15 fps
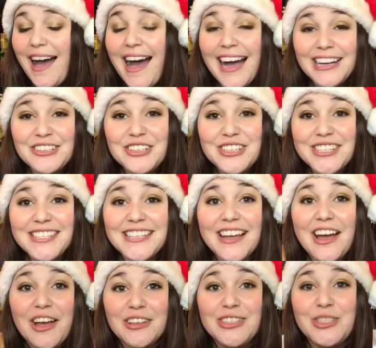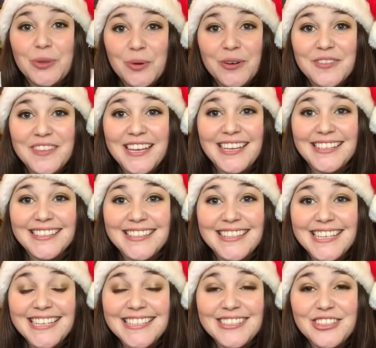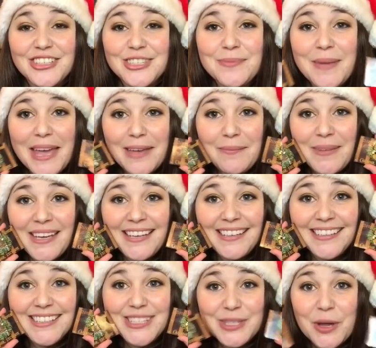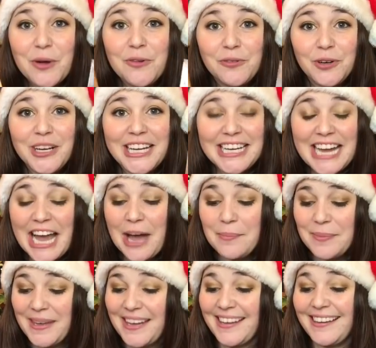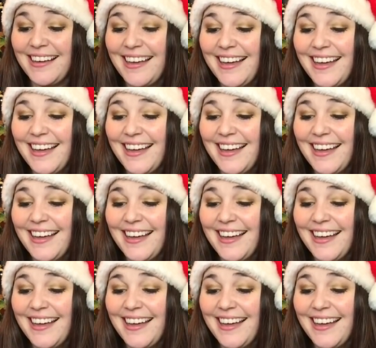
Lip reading: I just adore these. These just make me so freaking happy.